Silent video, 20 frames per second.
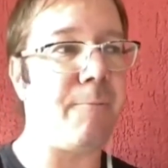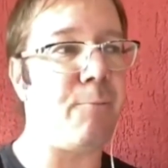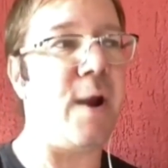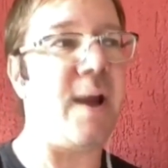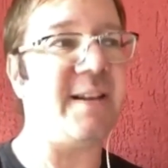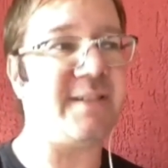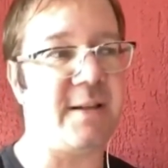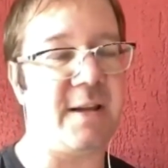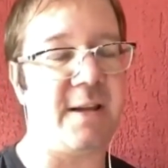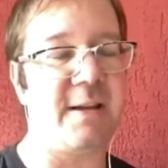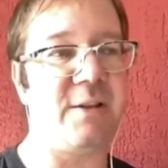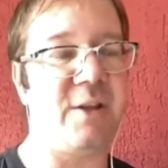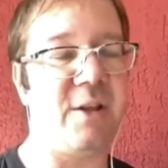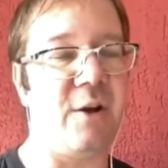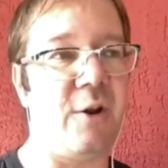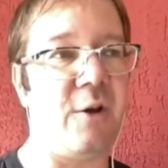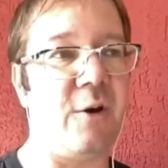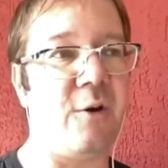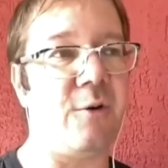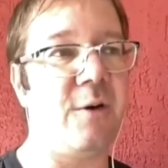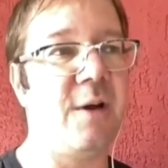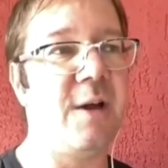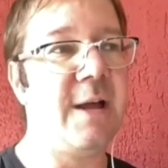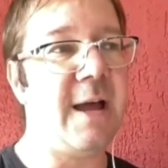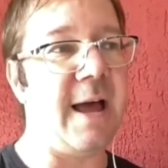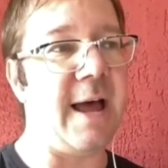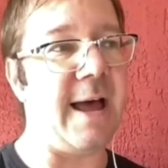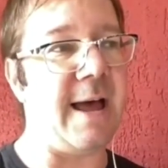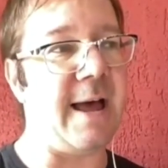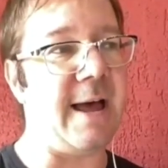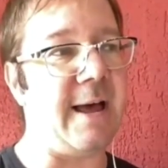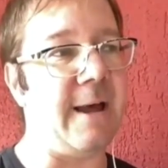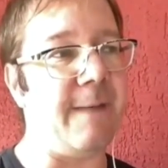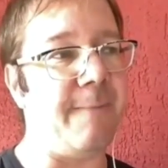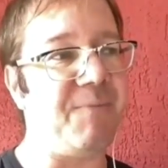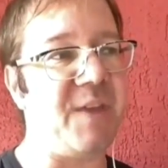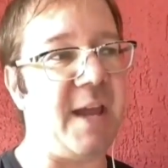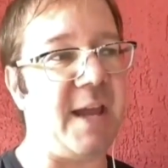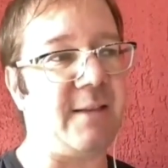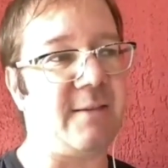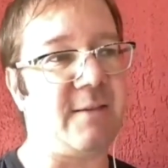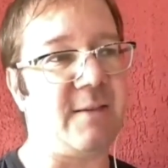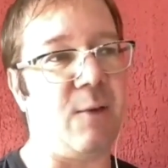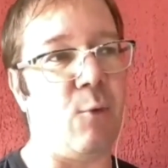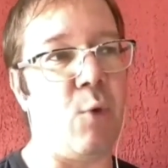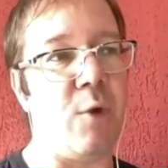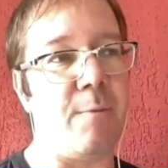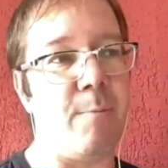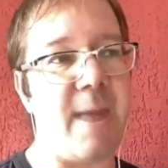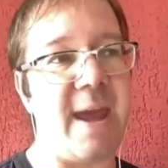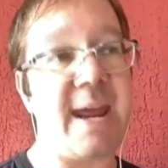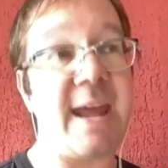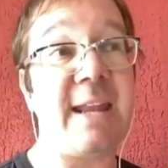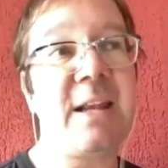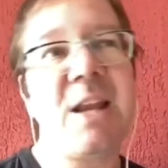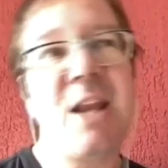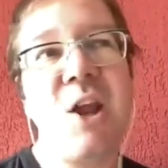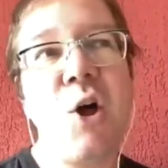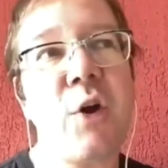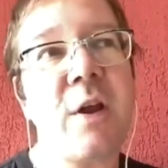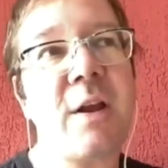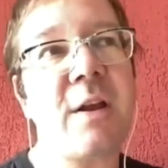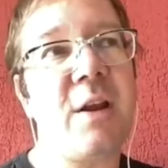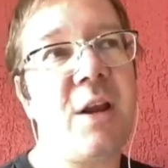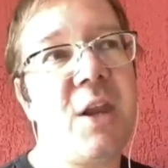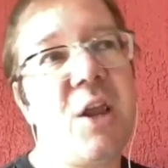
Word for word: present in the dodo that will make it look